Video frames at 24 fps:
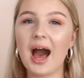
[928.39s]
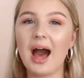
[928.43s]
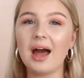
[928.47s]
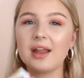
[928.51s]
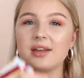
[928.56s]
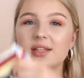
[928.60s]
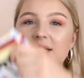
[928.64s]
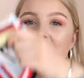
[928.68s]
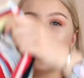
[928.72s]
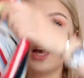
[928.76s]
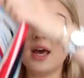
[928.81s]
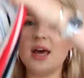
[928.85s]

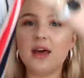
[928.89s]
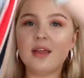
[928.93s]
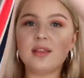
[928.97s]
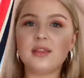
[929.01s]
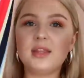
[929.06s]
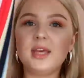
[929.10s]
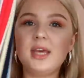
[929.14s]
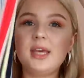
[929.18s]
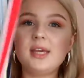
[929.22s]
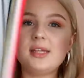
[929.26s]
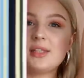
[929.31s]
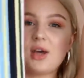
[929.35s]
and
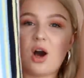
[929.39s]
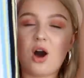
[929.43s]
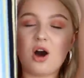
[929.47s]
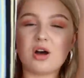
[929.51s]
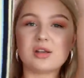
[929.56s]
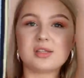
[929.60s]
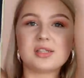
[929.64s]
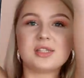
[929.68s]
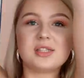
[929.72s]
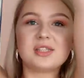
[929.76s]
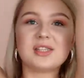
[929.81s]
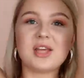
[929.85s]
these
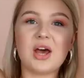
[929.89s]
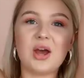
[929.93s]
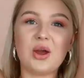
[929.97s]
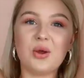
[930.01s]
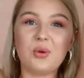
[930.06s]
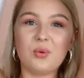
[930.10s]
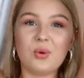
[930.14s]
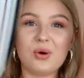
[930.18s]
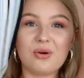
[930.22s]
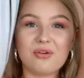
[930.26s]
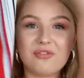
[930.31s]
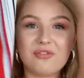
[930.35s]
are so